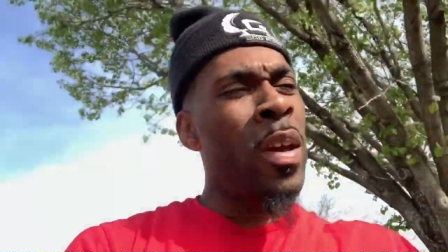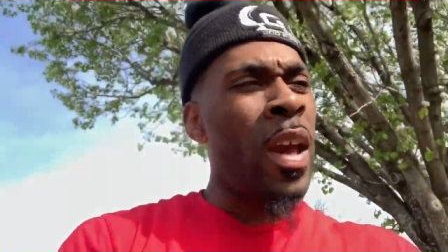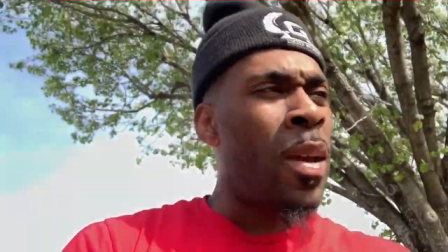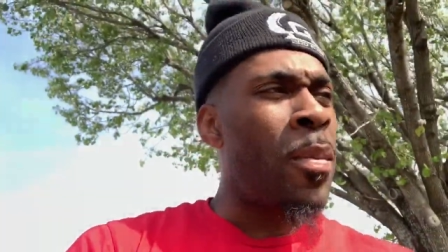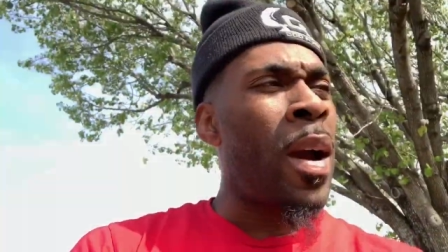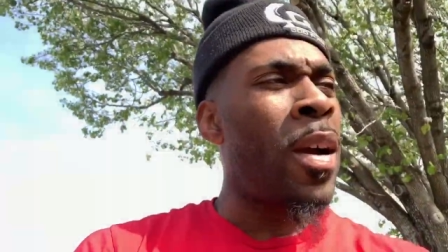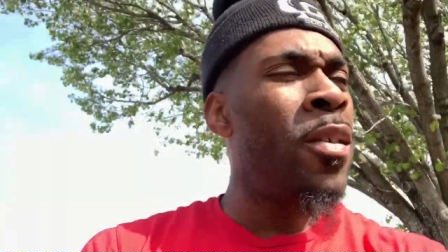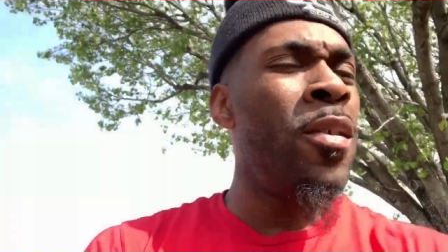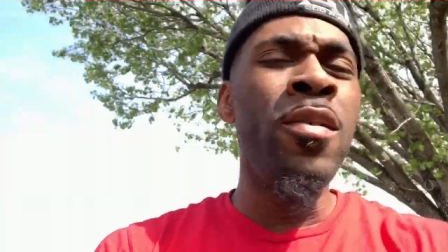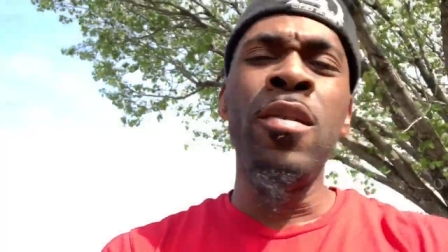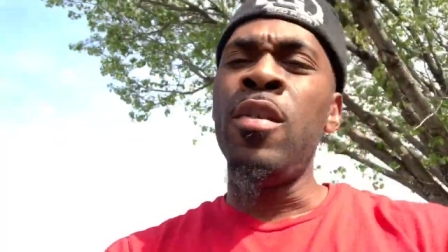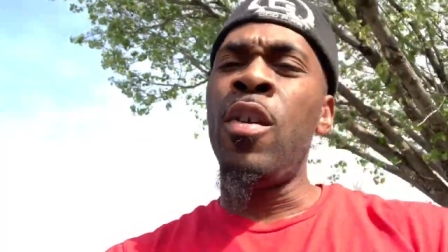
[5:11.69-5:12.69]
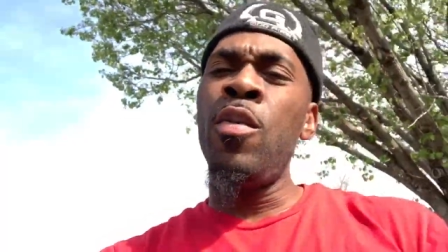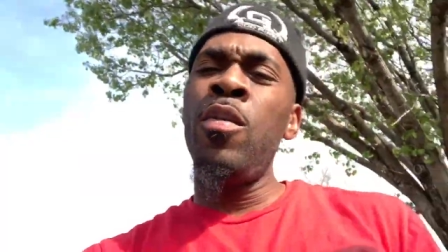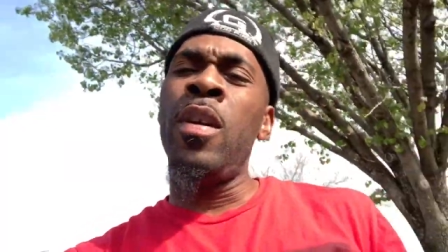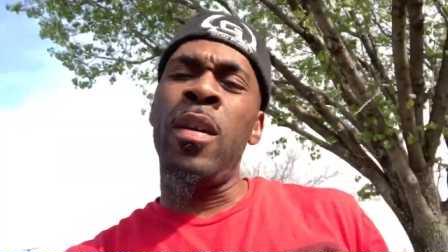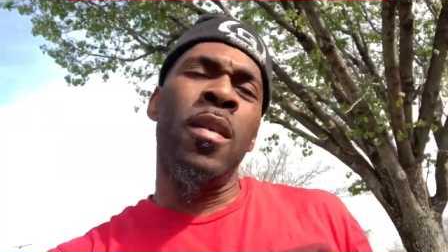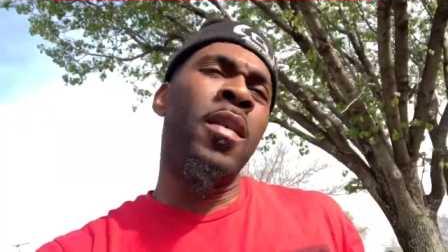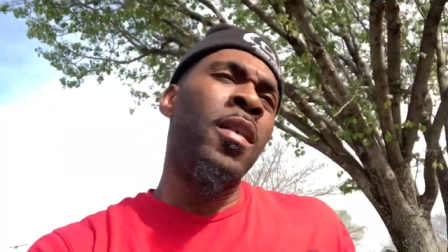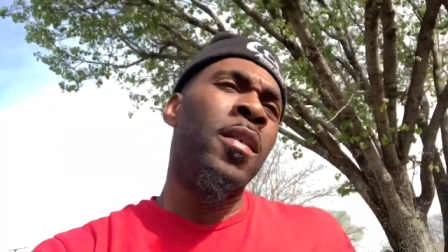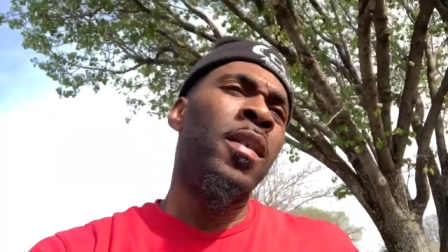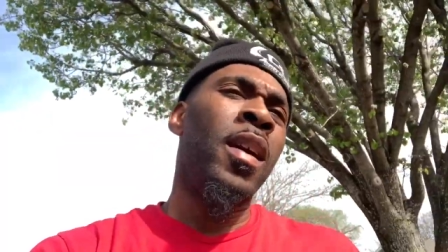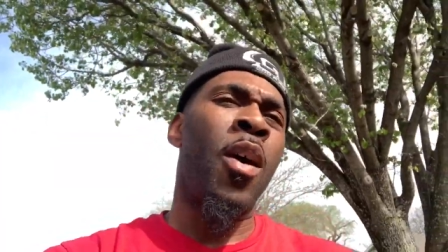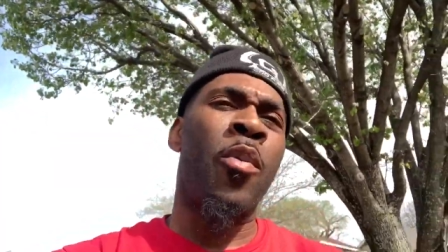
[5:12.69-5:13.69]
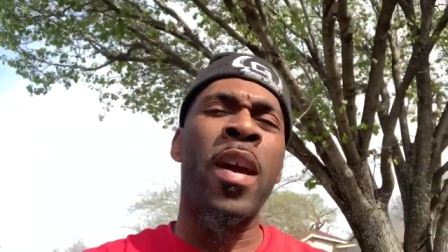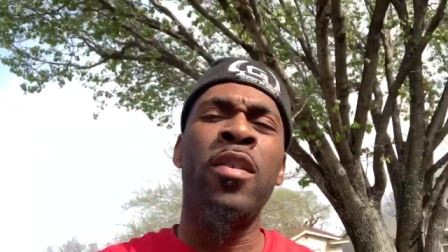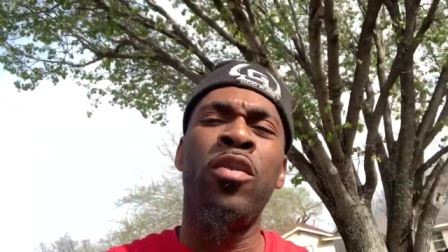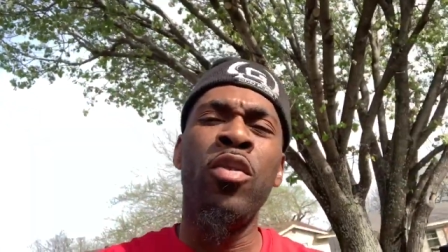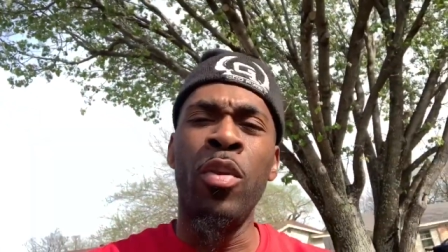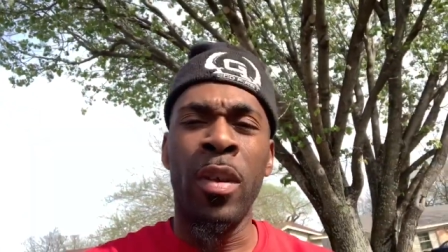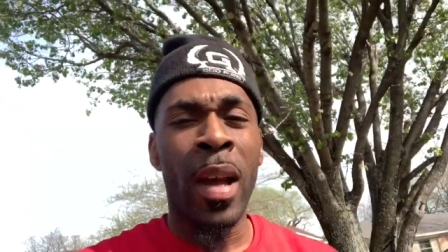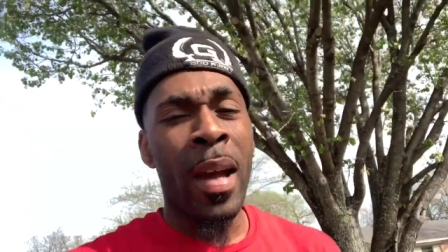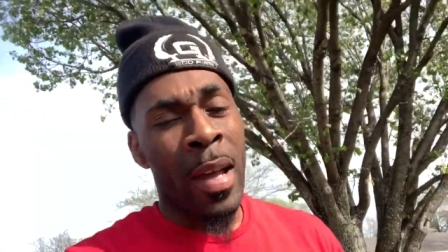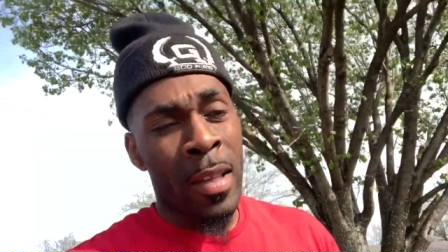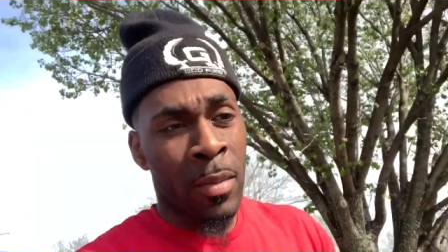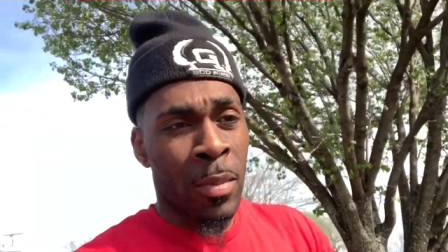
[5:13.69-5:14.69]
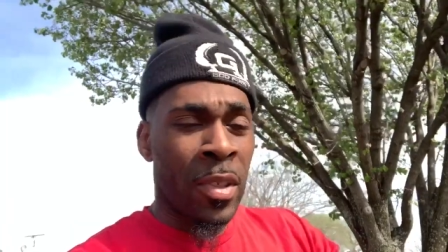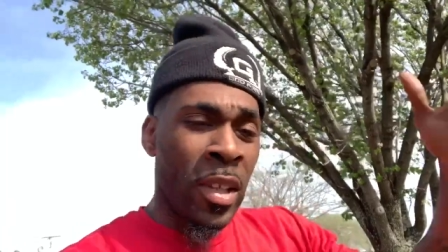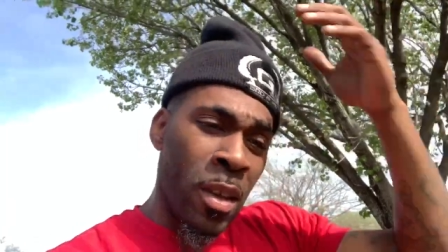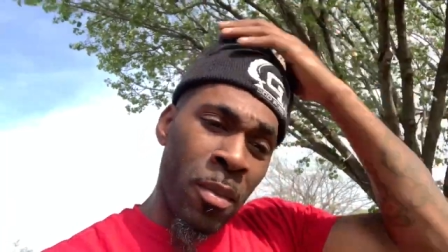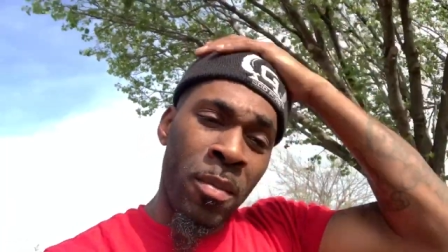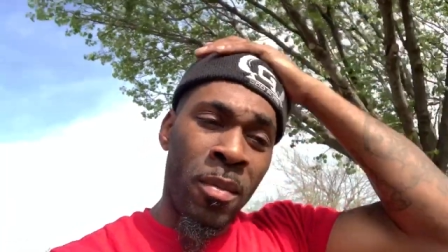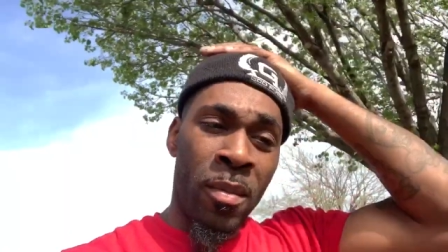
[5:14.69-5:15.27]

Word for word: Came out here, you know, got right to it. I gotta get some sleep.